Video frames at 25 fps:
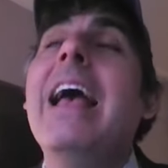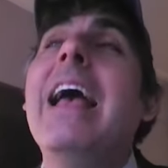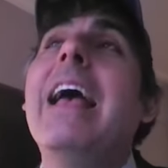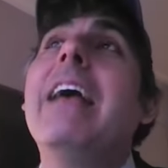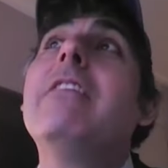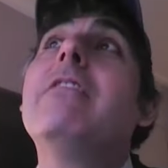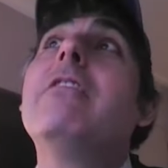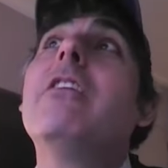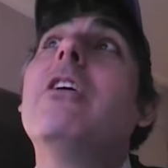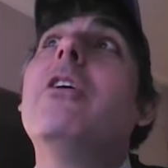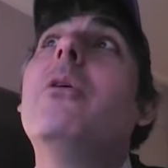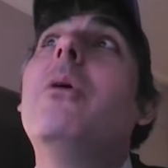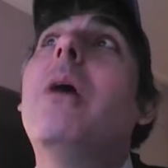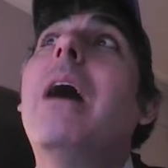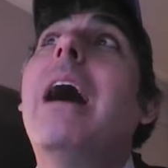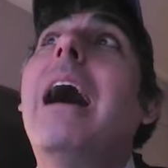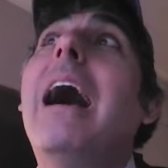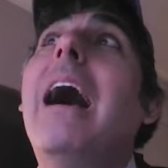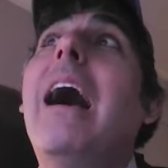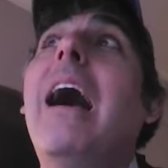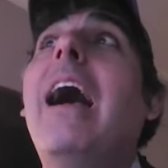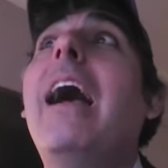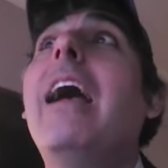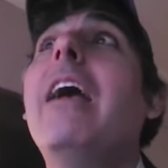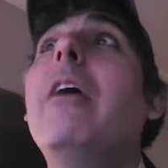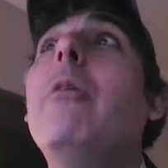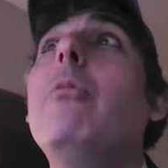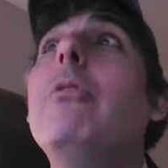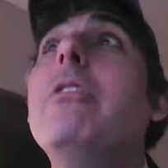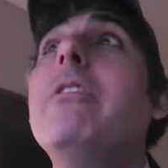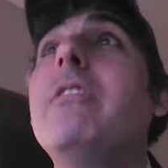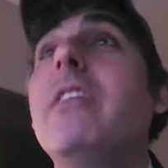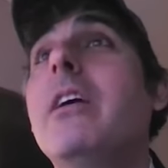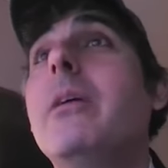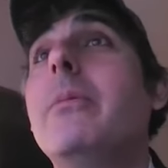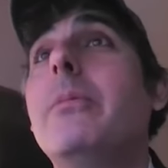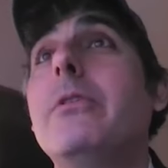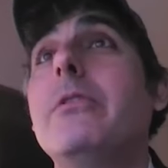So I
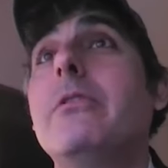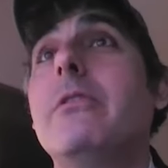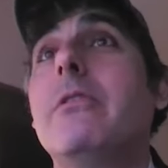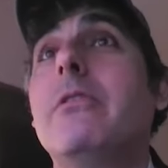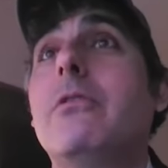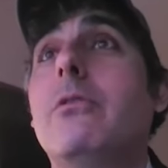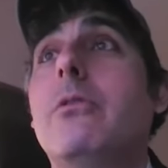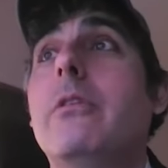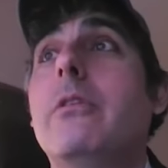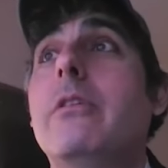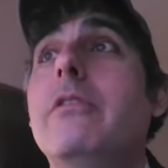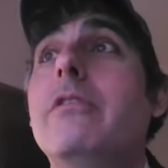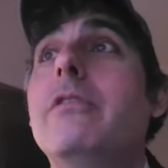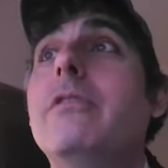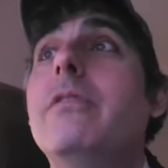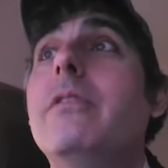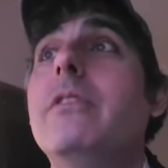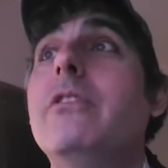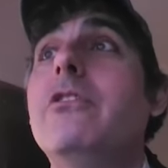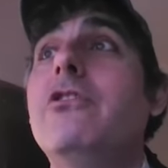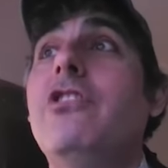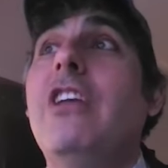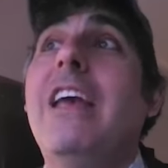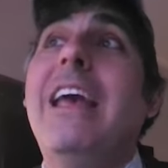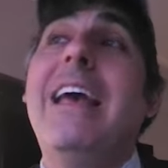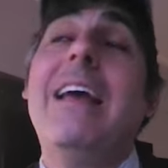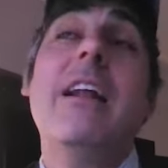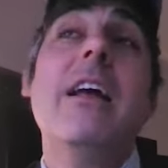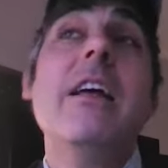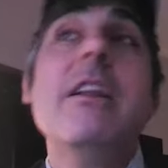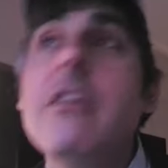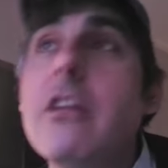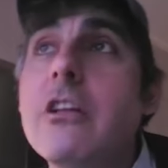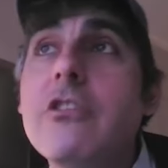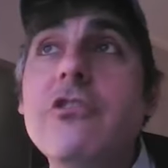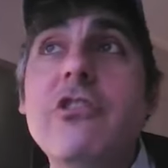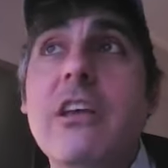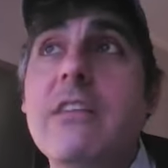was able to sort of channel,
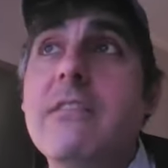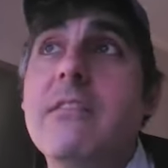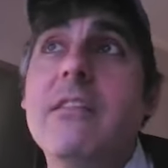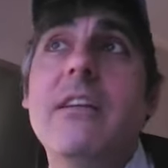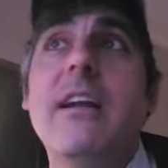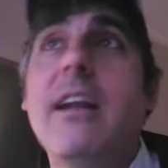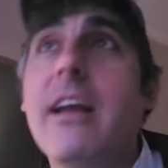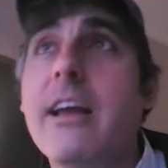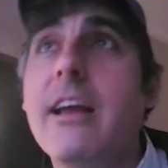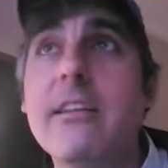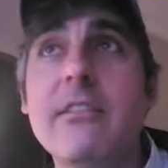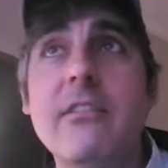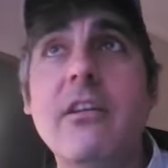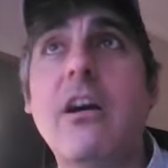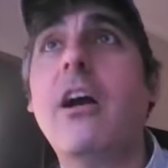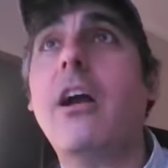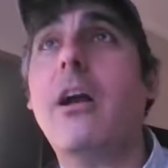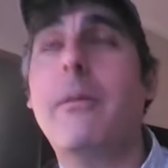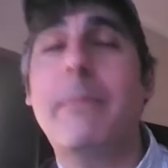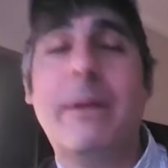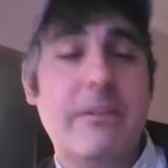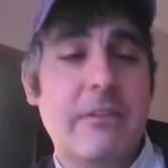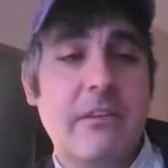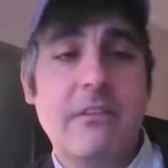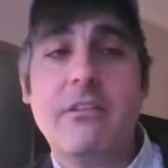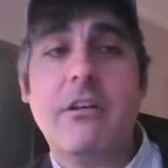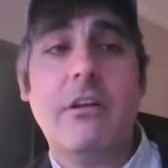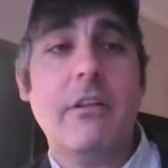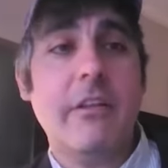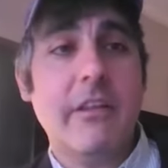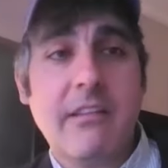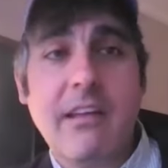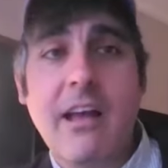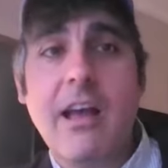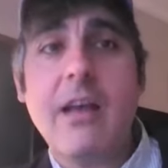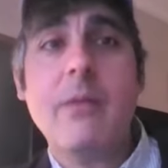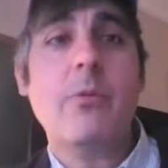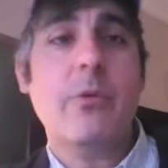and, and Jason and I talk about this all
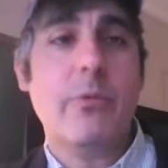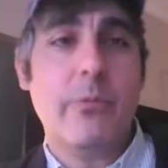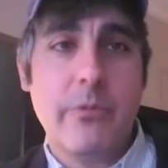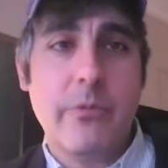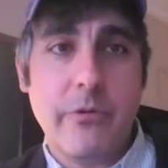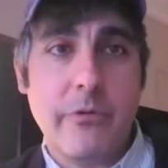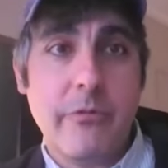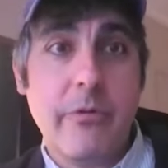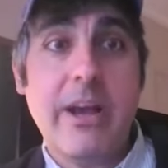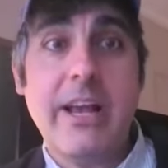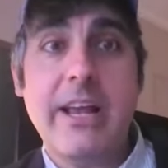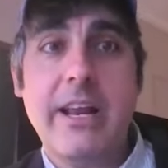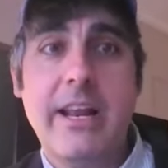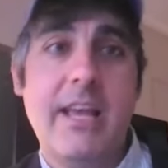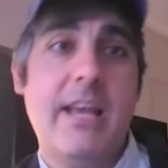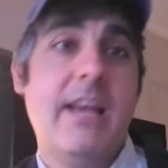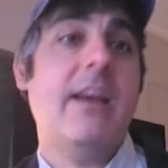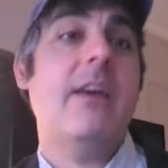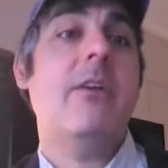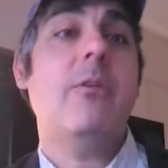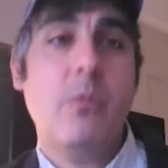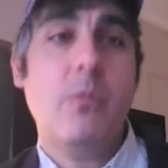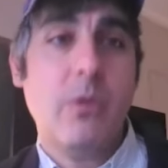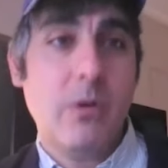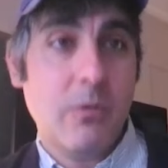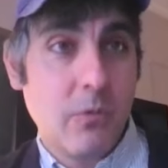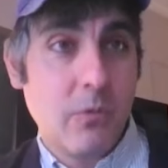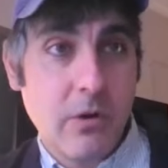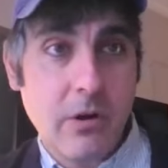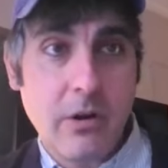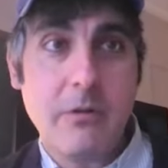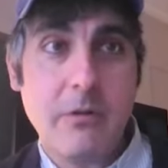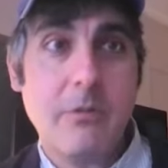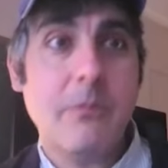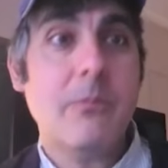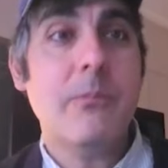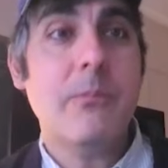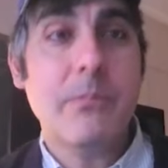the time when we're writing and when
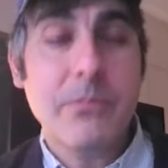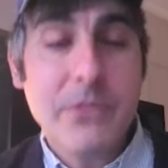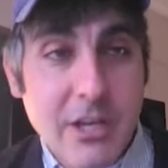we're